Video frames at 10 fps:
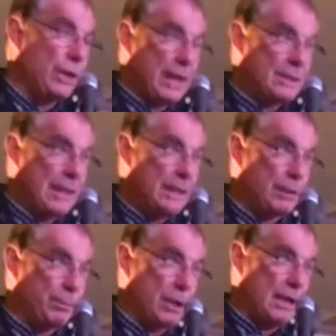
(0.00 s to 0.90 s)
they are setting
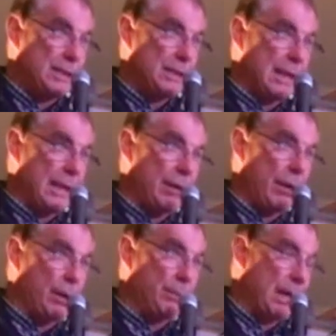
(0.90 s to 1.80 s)
the prices and they are
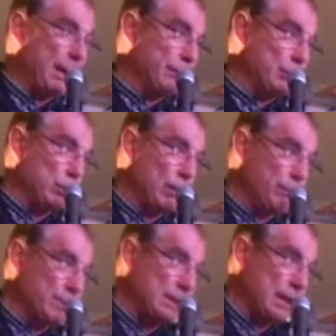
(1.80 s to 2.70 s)
only paying for
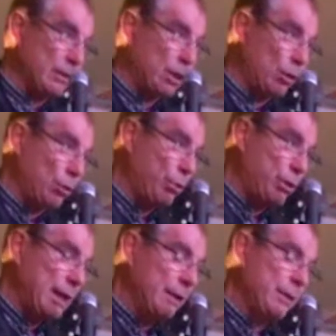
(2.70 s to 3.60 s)
12% of the whole
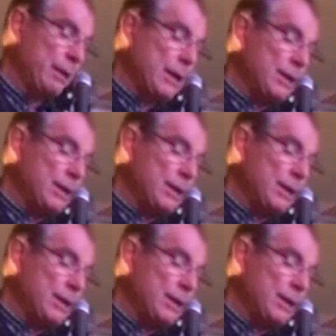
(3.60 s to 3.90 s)
thing.